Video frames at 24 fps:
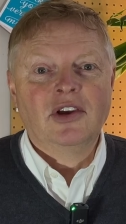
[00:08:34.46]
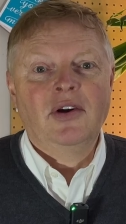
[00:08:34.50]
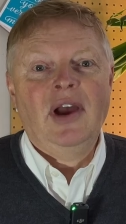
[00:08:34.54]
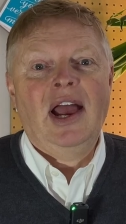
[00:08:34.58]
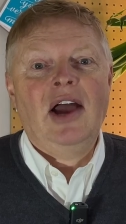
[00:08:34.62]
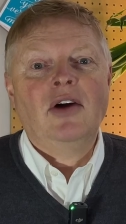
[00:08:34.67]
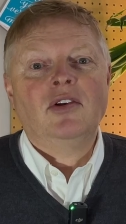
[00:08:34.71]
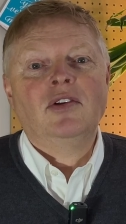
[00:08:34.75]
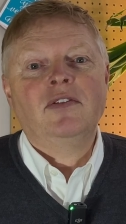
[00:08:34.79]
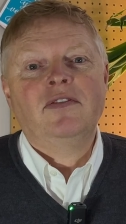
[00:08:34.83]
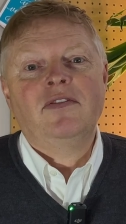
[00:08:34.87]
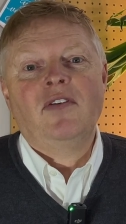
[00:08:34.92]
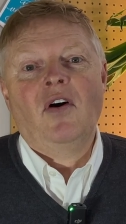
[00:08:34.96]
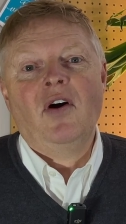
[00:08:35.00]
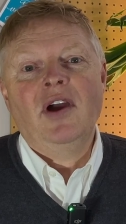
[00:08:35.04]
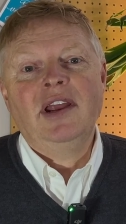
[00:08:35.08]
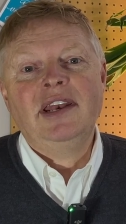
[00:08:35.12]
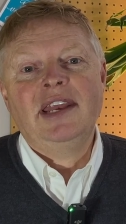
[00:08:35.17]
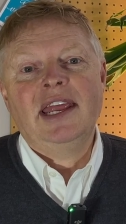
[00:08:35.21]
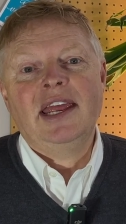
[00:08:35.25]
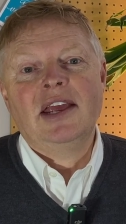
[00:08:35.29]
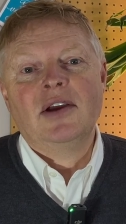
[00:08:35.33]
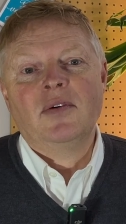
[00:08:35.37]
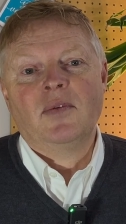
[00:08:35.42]
how to
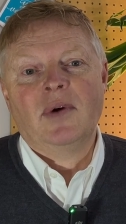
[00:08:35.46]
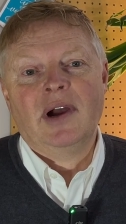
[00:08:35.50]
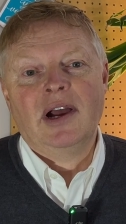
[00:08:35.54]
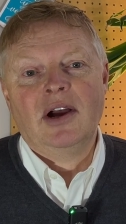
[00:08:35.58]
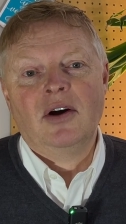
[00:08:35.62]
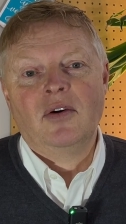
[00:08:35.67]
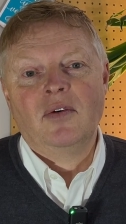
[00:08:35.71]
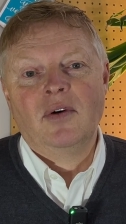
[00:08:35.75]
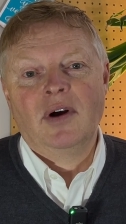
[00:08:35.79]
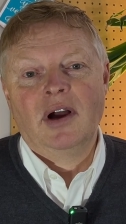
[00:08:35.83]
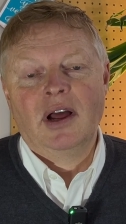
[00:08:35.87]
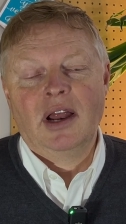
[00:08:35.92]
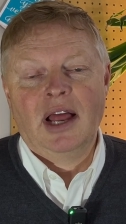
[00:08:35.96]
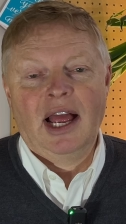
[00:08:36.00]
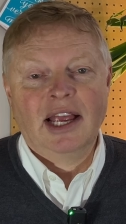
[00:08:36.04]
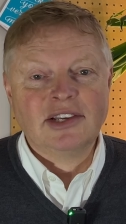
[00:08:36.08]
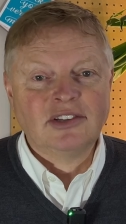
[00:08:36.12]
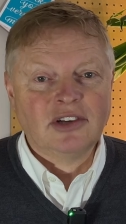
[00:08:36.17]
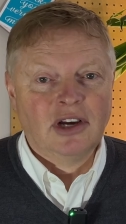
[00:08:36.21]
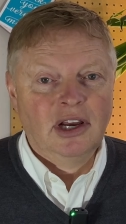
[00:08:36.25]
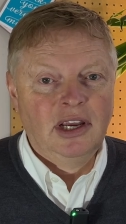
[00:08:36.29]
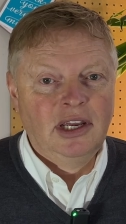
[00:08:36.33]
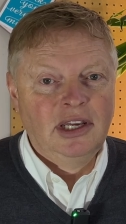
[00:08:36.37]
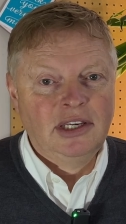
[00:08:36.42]
find it? Well, as
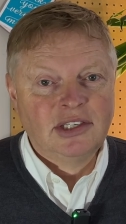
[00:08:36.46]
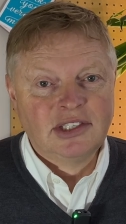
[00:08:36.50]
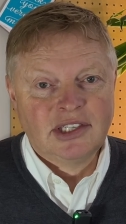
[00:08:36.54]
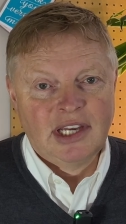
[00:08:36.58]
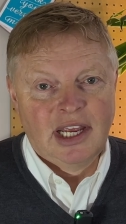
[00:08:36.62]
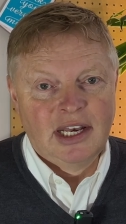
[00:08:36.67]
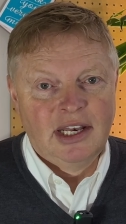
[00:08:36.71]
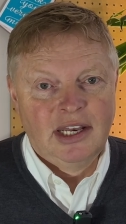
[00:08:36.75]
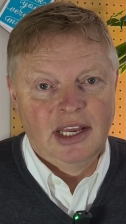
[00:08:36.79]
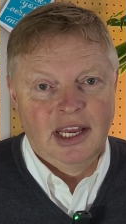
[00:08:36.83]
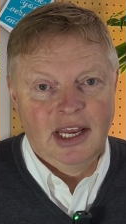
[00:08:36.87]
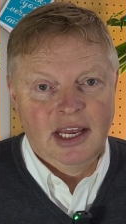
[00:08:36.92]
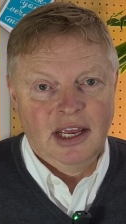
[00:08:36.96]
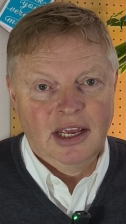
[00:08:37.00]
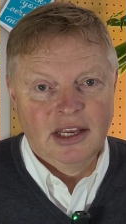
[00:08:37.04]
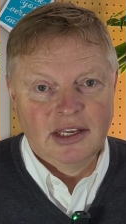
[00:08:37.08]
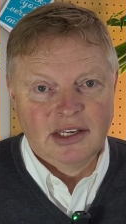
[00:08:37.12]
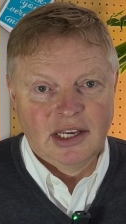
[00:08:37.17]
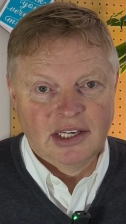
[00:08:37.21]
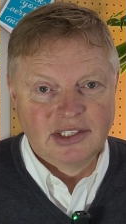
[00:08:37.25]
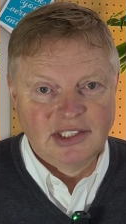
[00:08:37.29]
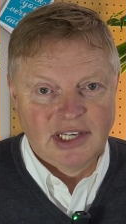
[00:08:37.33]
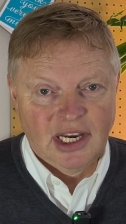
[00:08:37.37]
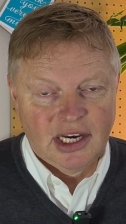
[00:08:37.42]
I said
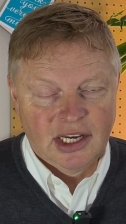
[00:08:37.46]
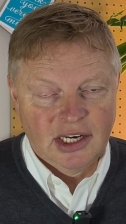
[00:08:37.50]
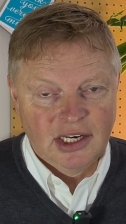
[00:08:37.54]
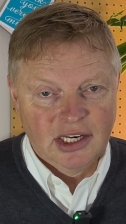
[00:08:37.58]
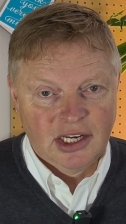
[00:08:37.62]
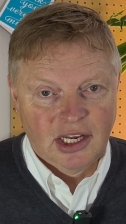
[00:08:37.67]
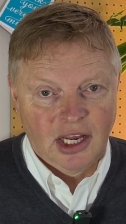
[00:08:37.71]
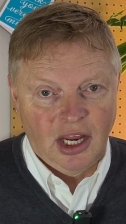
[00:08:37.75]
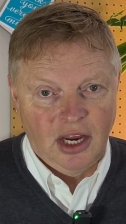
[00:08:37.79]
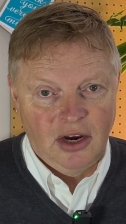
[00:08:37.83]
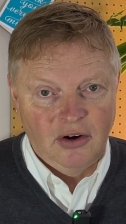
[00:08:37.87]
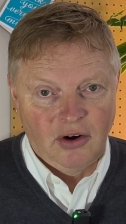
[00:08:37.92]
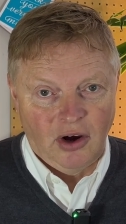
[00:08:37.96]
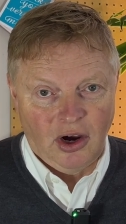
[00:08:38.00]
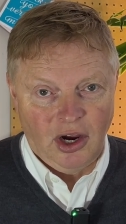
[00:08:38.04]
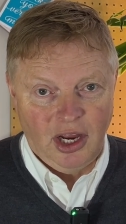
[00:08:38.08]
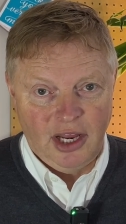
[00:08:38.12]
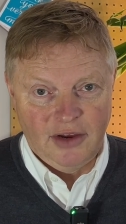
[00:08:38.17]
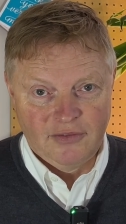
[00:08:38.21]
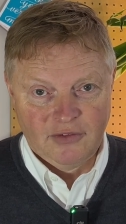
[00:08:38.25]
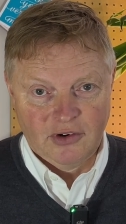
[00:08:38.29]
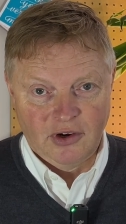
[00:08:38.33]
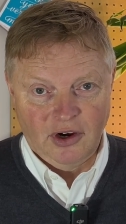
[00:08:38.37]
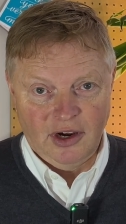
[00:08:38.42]
a second ago, I
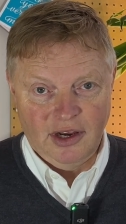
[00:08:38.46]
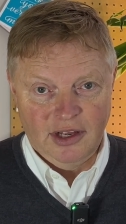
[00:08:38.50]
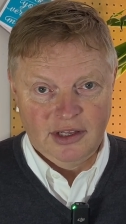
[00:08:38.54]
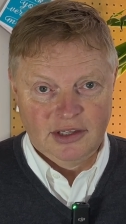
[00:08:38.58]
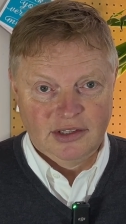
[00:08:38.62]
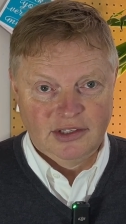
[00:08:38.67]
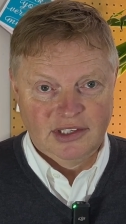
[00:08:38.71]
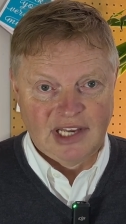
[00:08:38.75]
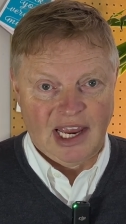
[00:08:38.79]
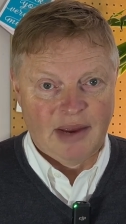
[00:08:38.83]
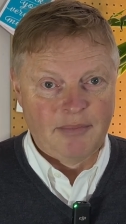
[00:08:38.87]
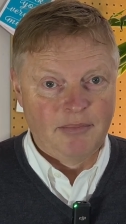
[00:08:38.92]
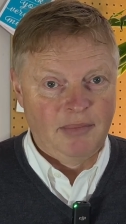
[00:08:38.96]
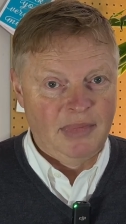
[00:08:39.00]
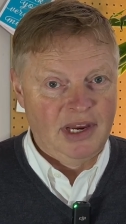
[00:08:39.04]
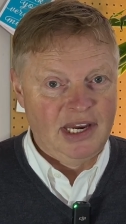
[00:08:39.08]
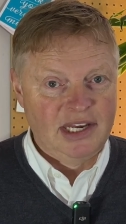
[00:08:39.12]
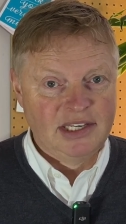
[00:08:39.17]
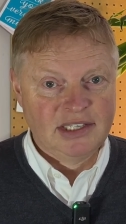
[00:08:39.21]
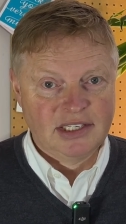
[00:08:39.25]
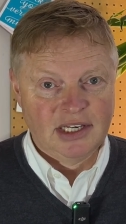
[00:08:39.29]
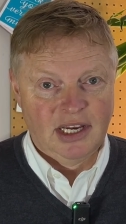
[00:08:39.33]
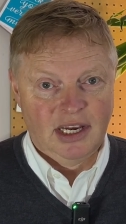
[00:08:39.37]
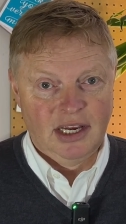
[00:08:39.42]
have got a damp
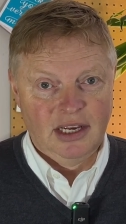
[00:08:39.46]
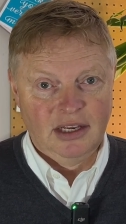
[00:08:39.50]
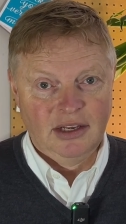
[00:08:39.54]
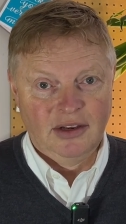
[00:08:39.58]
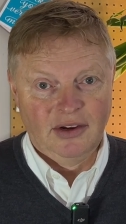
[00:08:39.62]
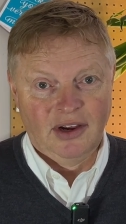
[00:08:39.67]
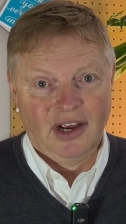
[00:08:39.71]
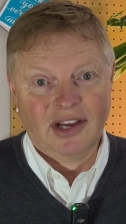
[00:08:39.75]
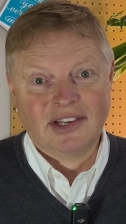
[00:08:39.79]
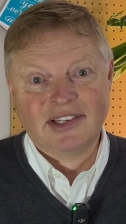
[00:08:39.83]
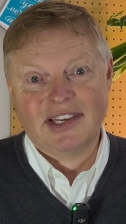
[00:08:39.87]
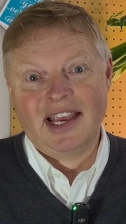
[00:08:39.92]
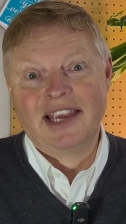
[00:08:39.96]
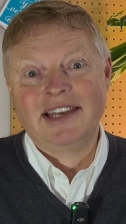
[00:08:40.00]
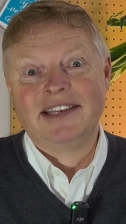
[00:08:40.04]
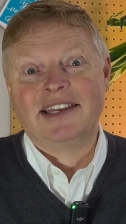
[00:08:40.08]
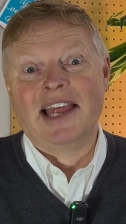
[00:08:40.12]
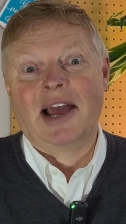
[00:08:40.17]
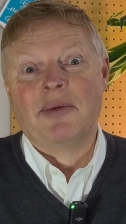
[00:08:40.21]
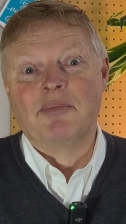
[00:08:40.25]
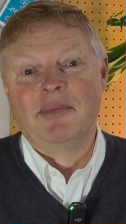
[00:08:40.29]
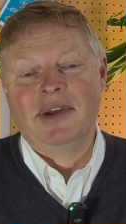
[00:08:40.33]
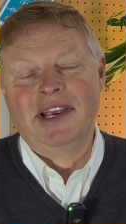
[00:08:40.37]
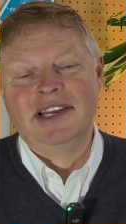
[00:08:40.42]
meter. I say
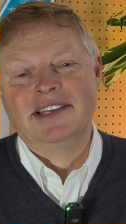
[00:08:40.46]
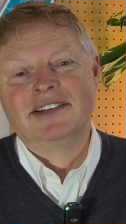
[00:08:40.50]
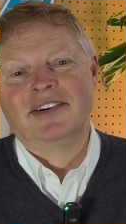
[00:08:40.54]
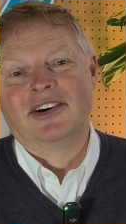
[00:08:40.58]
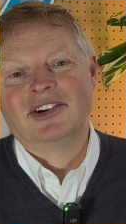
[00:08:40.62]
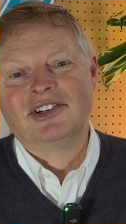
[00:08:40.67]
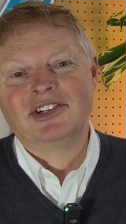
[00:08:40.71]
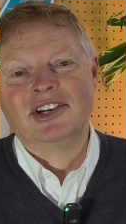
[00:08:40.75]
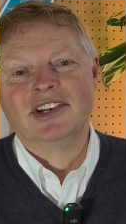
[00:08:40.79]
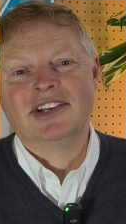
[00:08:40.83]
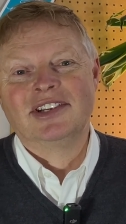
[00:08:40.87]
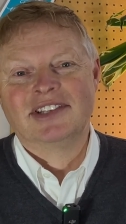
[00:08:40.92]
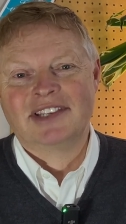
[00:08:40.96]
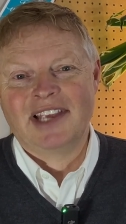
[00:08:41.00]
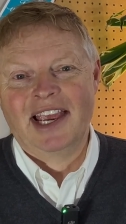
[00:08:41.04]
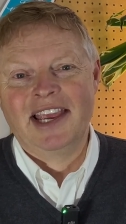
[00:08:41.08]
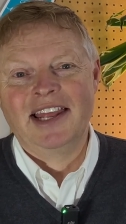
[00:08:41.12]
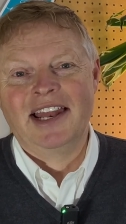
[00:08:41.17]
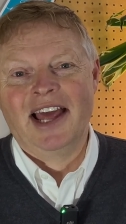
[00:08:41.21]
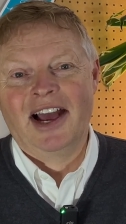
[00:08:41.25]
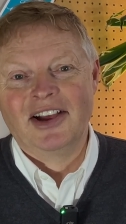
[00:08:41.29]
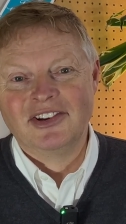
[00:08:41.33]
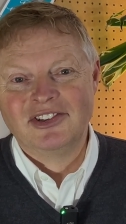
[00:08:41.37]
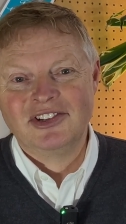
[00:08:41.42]
damp meter, I shouldn't say
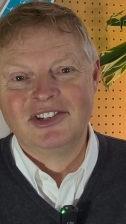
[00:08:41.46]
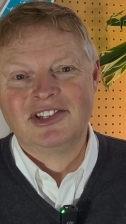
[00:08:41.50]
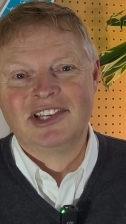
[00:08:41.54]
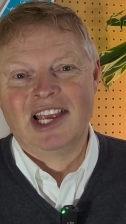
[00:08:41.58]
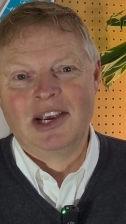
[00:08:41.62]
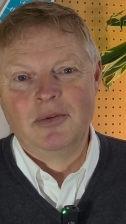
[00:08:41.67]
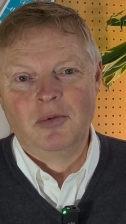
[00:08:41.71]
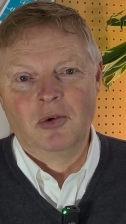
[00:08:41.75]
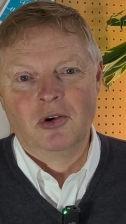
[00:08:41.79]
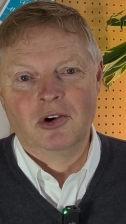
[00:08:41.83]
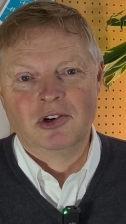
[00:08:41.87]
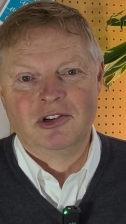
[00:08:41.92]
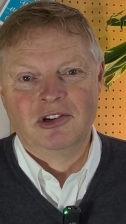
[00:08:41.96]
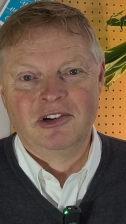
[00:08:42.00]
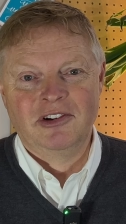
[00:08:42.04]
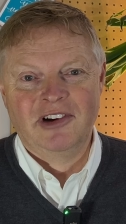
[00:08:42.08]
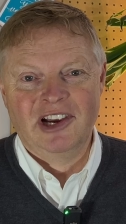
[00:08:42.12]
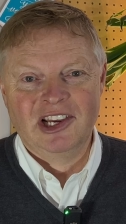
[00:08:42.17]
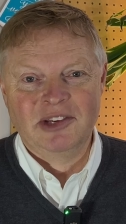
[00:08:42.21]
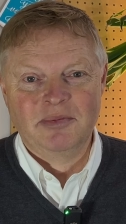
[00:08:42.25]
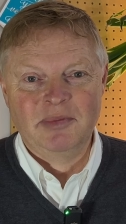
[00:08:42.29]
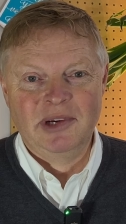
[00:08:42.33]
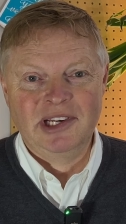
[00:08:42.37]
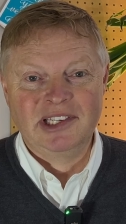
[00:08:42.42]
that, I should say water
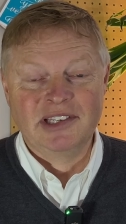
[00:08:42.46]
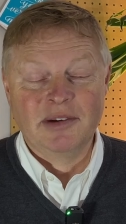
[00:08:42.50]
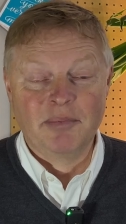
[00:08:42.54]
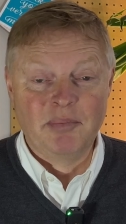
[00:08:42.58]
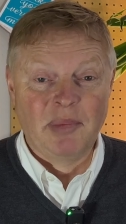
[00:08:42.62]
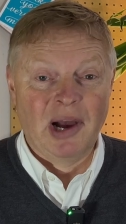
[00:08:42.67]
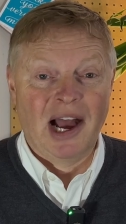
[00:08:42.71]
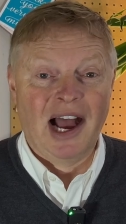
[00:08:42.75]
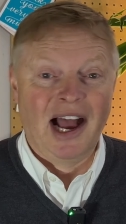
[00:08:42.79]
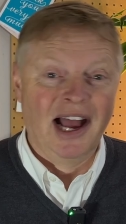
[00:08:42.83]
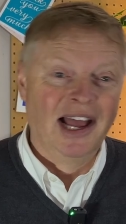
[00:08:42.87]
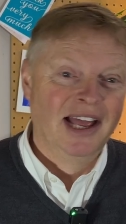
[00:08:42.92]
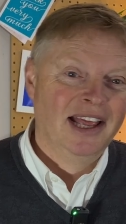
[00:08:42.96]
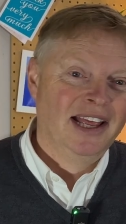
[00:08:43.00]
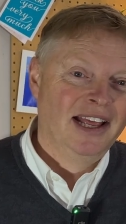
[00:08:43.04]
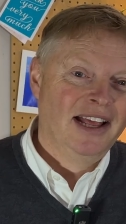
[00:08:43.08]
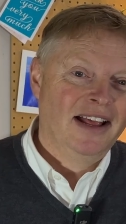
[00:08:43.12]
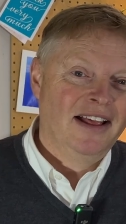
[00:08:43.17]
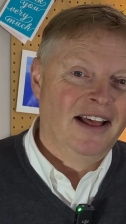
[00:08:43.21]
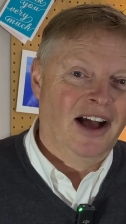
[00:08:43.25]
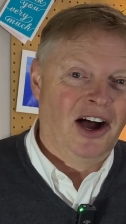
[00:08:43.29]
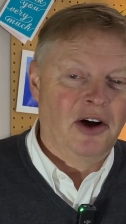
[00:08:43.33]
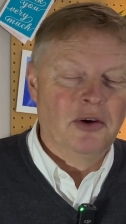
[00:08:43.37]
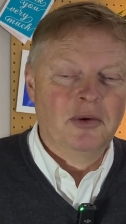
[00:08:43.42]
ingress meter, but
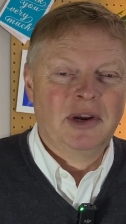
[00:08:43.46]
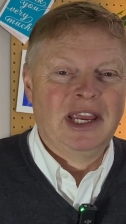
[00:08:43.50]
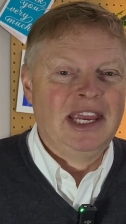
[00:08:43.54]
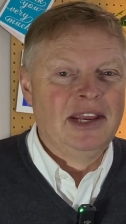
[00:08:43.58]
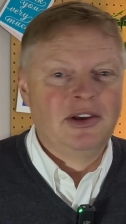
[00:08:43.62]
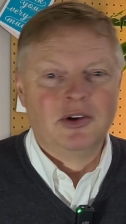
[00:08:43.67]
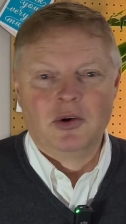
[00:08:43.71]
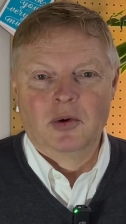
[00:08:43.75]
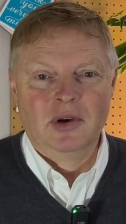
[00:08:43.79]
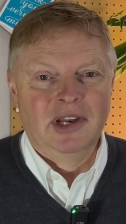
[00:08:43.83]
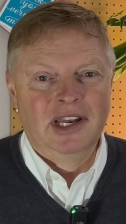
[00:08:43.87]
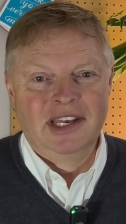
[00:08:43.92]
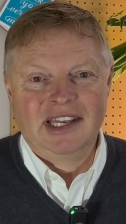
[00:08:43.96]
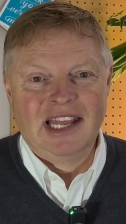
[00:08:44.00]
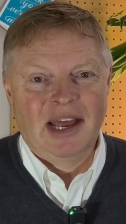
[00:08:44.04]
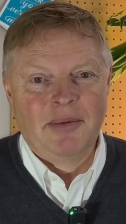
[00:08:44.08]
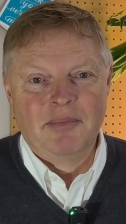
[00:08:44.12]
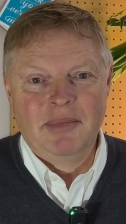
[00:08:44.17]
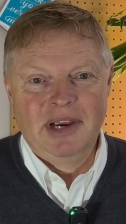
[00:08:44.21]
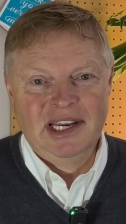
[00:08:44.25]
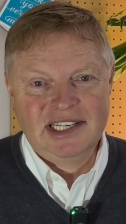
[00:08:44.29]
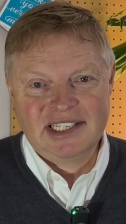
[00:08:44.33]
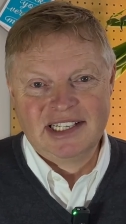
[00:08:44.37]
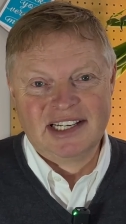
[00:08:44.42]
I'll keep calling it damp
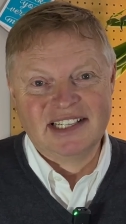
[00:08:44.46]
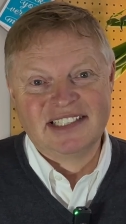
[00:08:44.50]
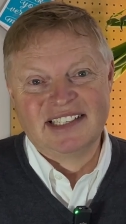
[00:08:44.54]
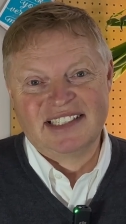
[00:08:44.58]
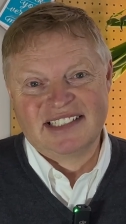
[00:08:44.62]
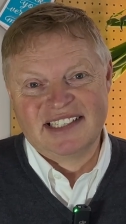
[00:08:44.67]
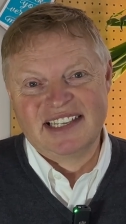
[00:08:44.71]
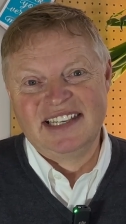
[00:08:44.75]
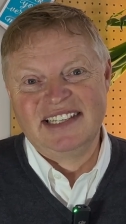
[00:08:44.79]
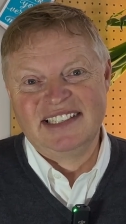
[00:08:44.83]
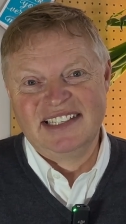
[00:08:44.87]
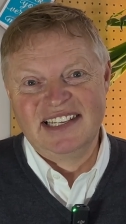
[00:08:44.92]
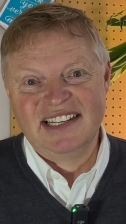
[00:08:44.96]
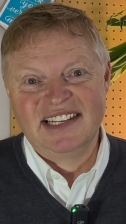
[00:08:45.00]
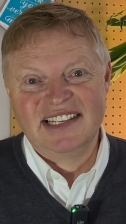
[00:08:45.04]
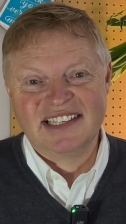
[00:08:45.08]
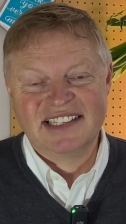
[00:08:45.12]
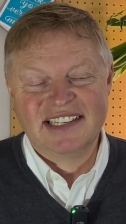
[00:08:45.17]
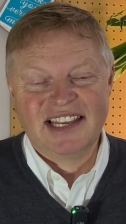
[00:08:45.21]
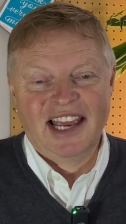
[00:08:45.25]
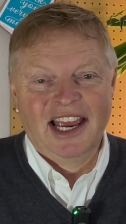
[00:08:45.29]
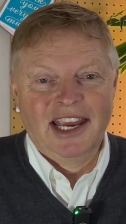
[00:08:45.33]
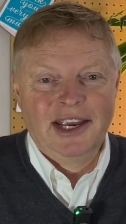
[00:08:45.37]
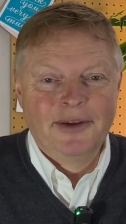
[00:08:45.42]
meter because it's easier to
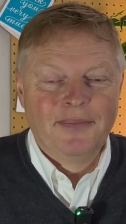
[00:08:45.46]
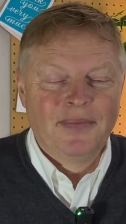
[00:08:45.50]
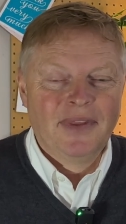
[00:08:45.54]
say,